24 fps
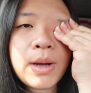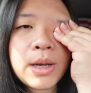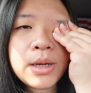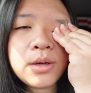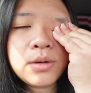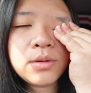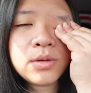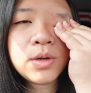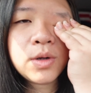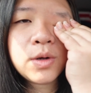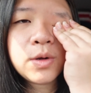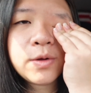I
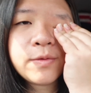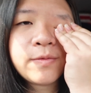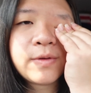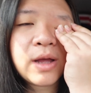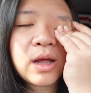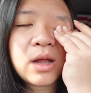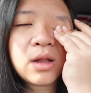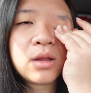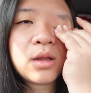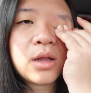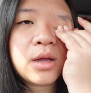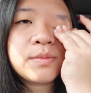don't know if
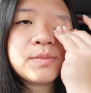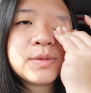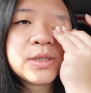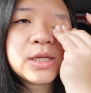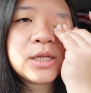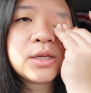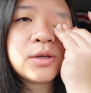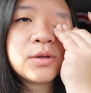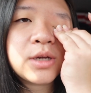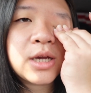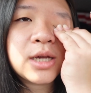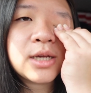I'll
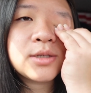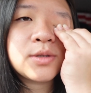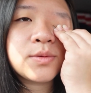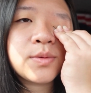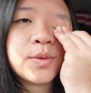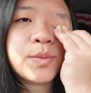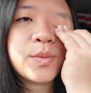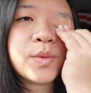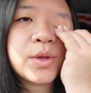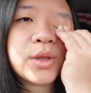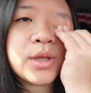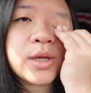update you guys
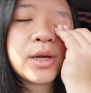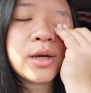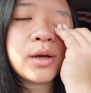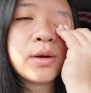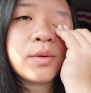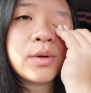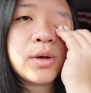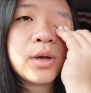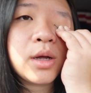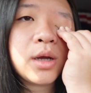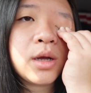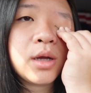when we're there
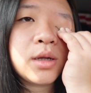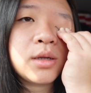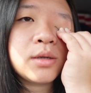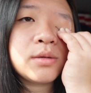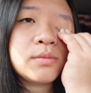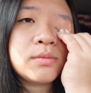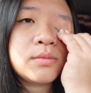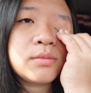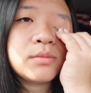or not.